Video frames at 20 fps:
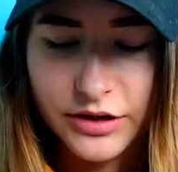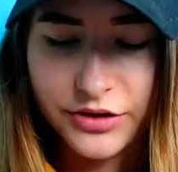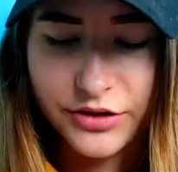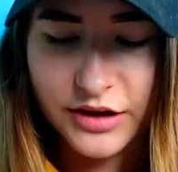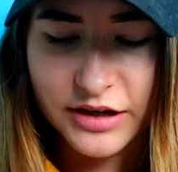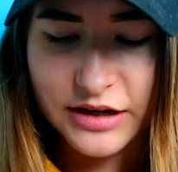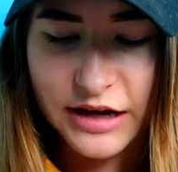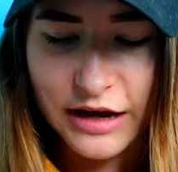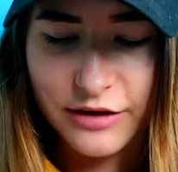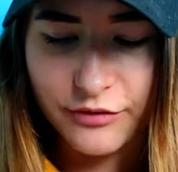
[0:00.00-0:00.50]
only
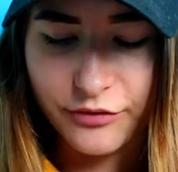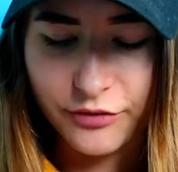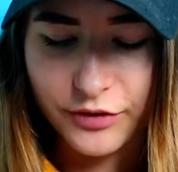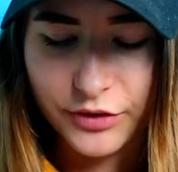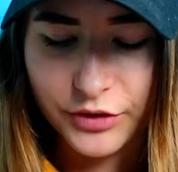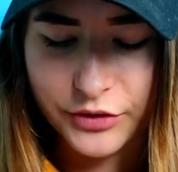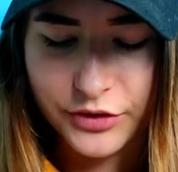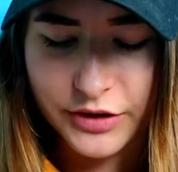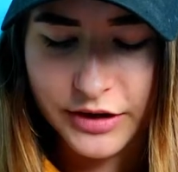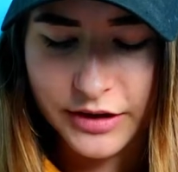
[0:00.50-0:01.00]
thing I
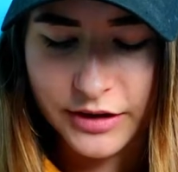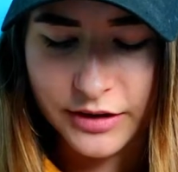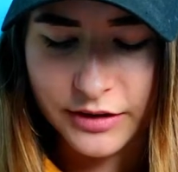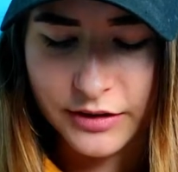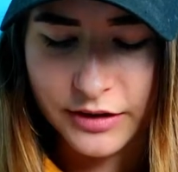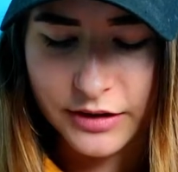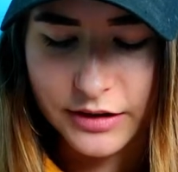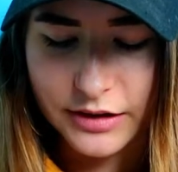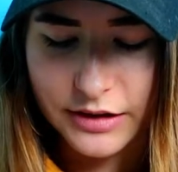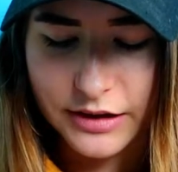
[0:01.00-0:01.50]
filled
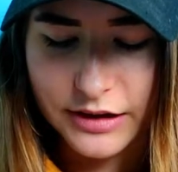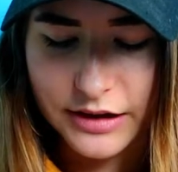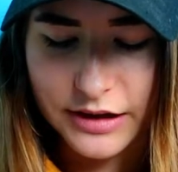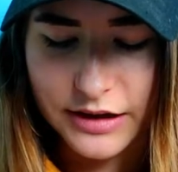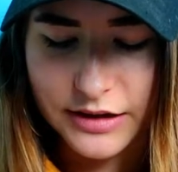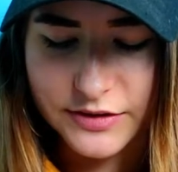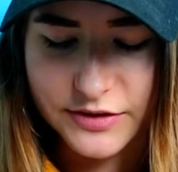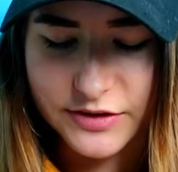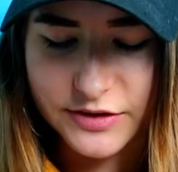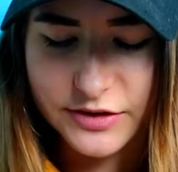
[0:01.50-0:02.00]
in
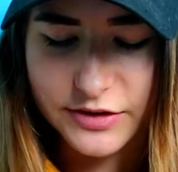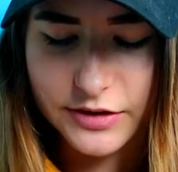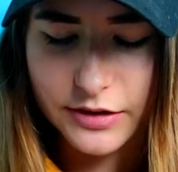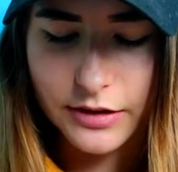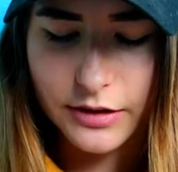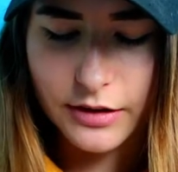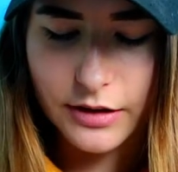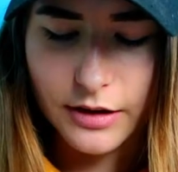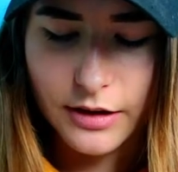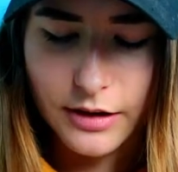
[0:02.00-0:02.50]

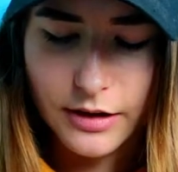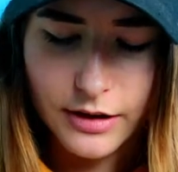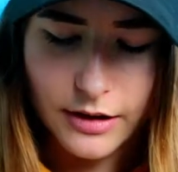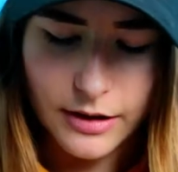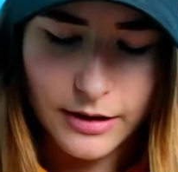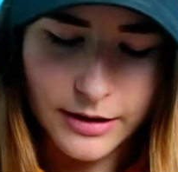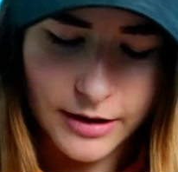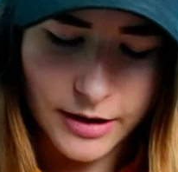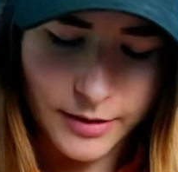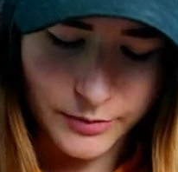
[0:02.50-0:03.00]
is
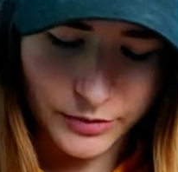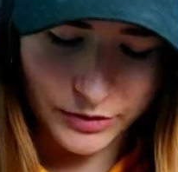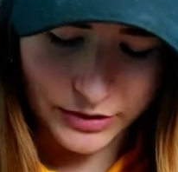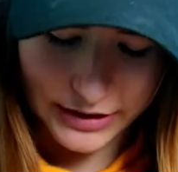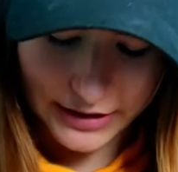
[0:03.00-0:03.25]
um